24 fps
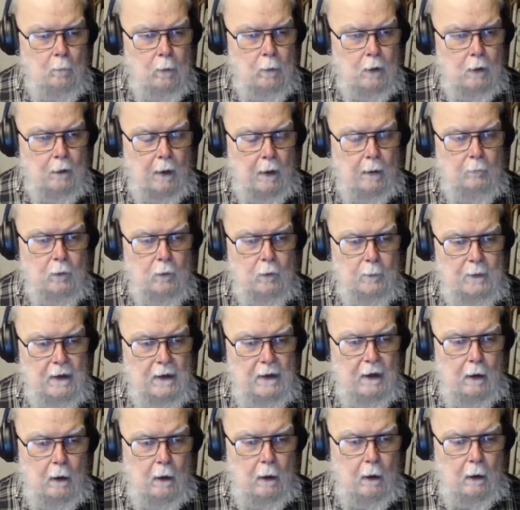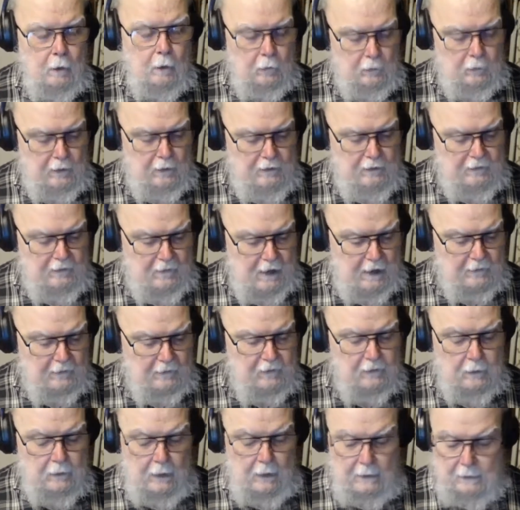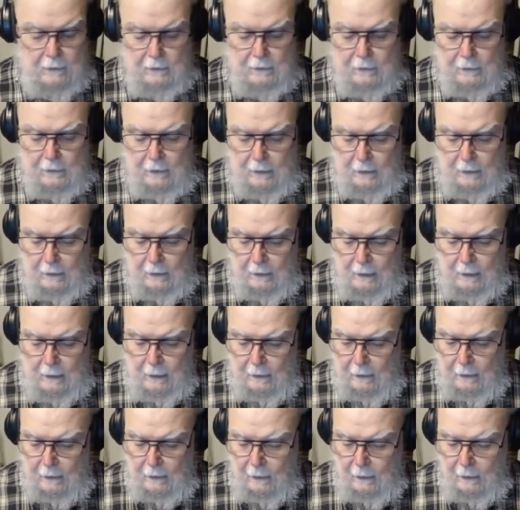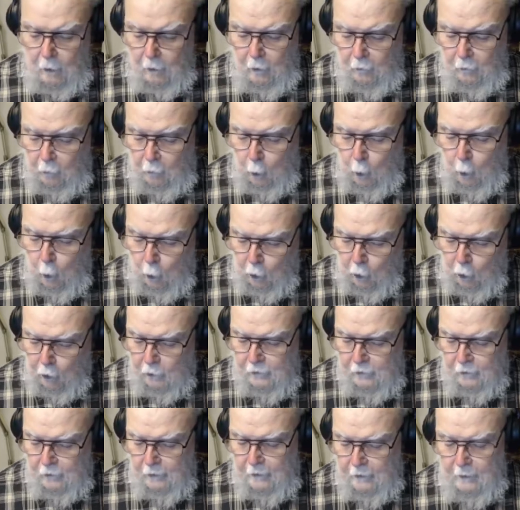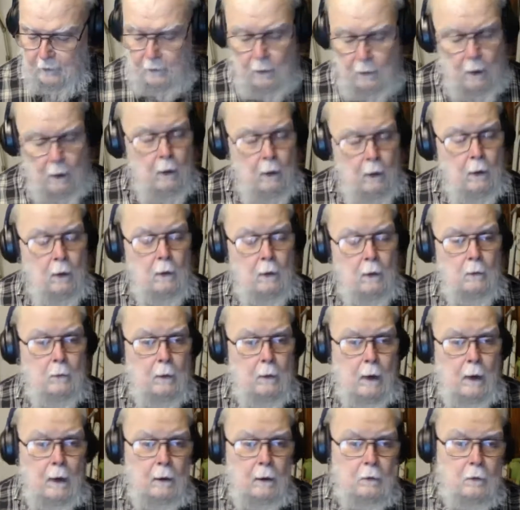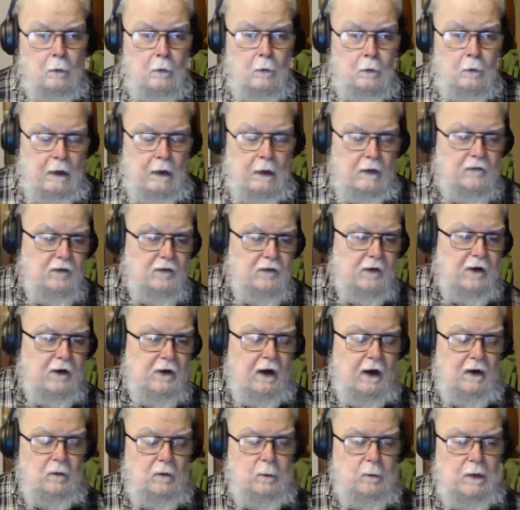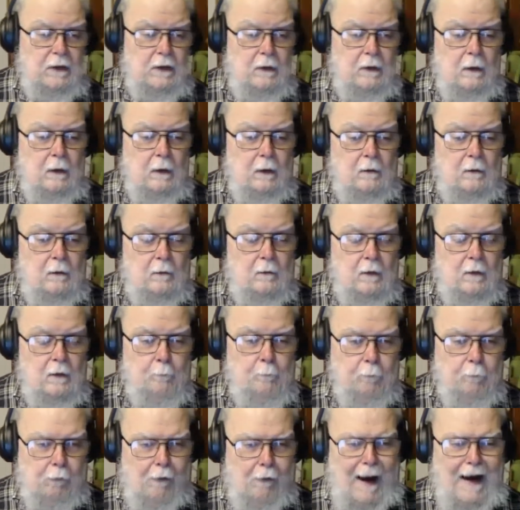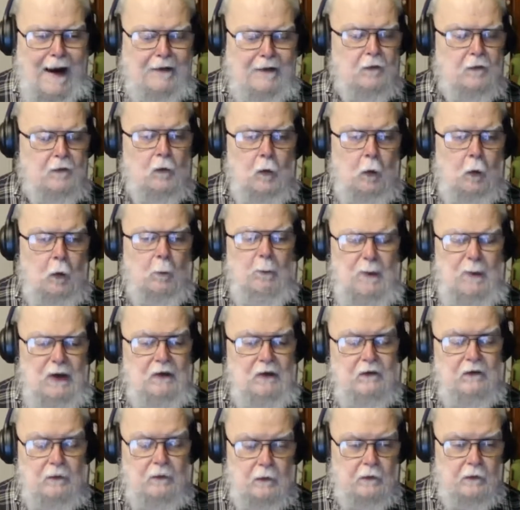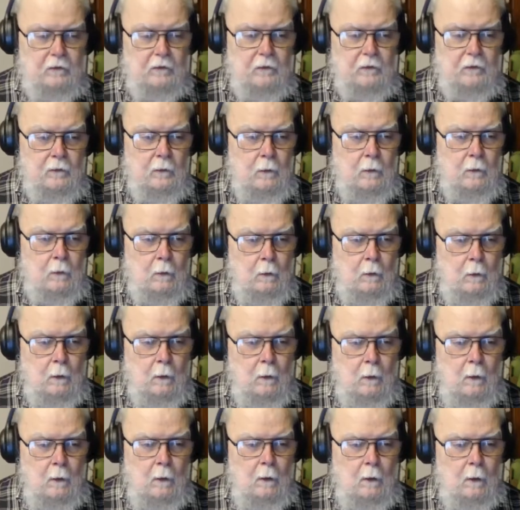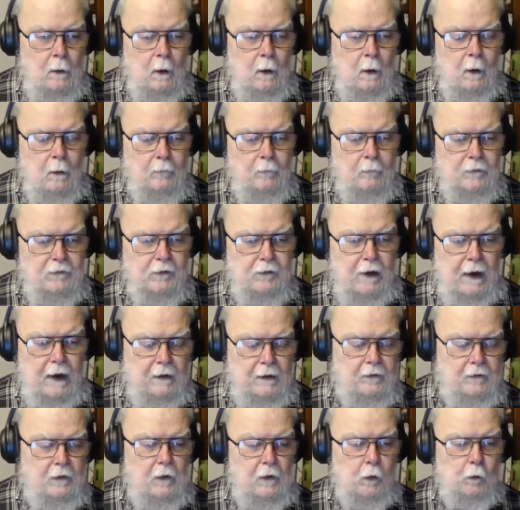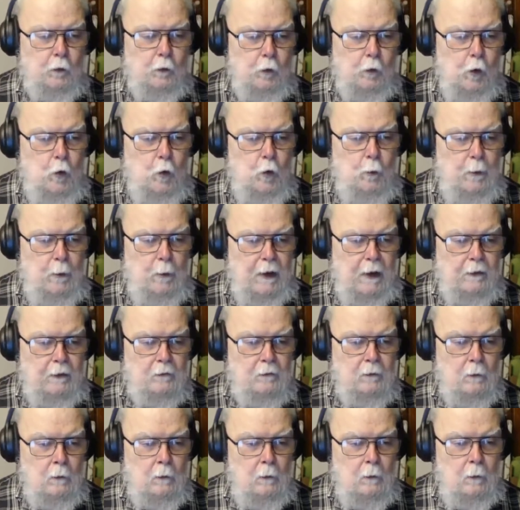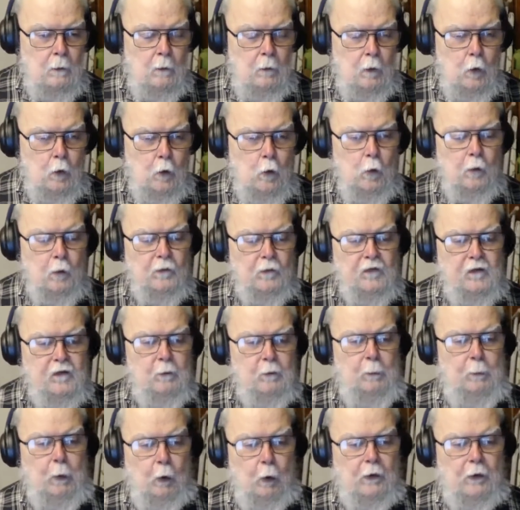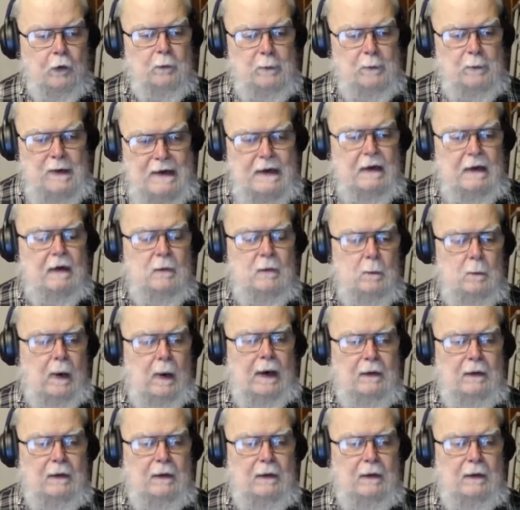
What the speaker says: But I would be utterly fascinated in any otherworldly that could educate me in the practical business of attracting a roommate who will support me in my